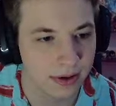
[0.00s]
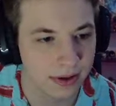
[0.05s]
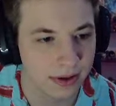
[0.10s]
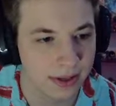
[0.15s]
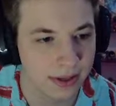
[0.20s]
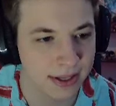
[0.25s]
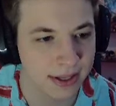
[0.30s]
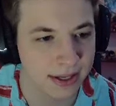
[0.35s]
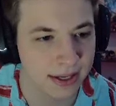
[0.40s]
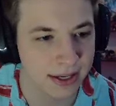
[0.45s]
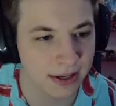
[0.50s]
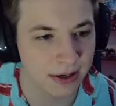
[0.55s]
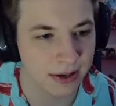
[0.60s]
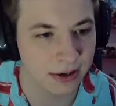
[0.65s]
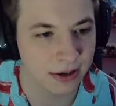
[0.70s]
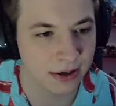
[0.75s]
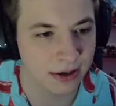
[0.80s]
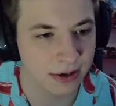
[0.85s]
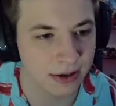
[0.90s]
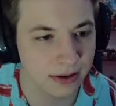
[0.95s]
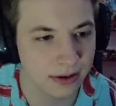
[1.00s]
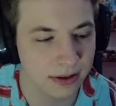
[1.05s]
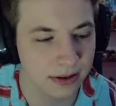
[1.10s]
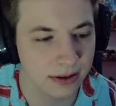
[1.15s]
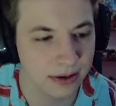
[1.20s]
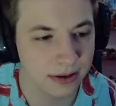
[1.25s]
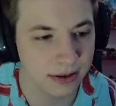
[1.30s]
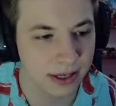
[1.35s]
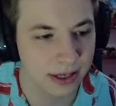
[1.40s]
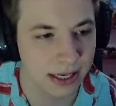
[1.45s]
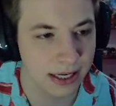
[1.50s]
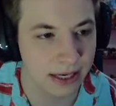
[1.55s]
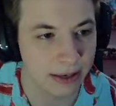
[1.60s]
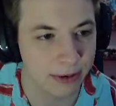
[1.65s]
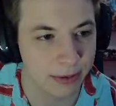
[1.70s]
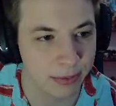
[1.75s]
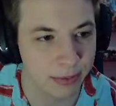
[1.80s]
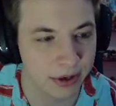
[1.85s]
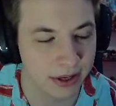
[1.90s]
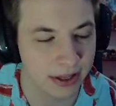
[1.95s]
here, and I'm
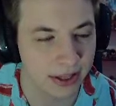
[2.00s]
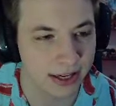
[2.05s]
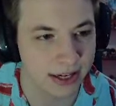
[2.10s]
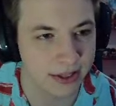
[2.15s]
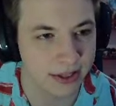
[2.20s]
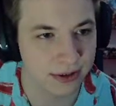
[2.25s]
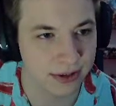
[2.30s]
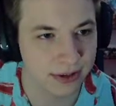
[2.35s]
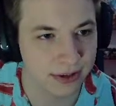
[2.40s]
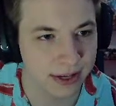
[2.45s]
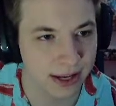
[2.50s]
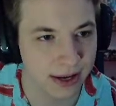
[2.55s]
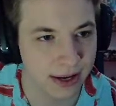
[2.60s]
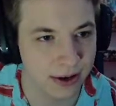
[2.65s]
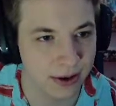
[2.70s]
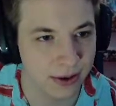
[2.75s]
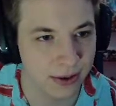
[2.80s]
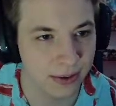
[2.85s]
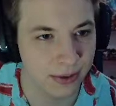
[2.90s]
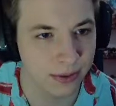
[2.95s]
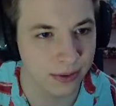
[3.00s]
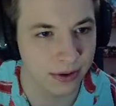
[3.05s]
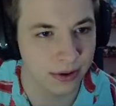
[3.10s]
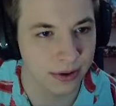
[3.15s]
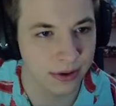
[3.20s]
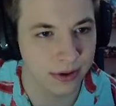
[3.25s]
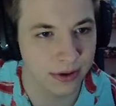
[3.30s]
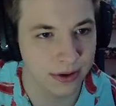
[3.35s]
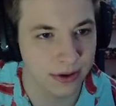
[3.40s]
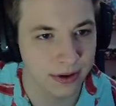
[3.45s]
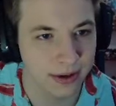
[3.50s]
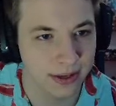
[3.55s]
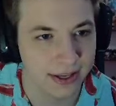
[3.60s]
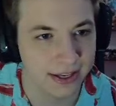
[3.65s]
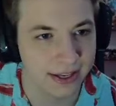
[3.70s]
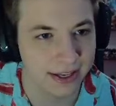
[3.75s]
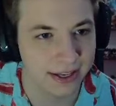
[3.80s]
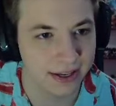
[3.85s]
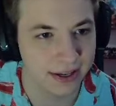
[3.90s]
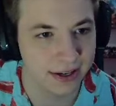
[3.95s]
going to put a lantern down
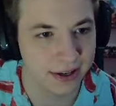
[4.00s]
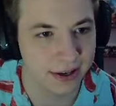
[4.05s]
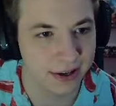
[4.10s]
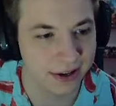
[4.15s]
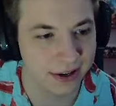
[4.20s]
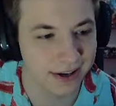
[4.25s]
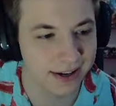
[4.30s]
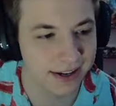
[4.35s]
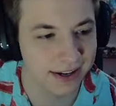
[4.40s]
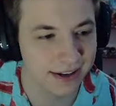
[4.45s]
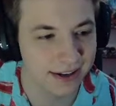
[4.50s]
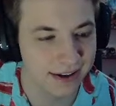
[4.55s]
here,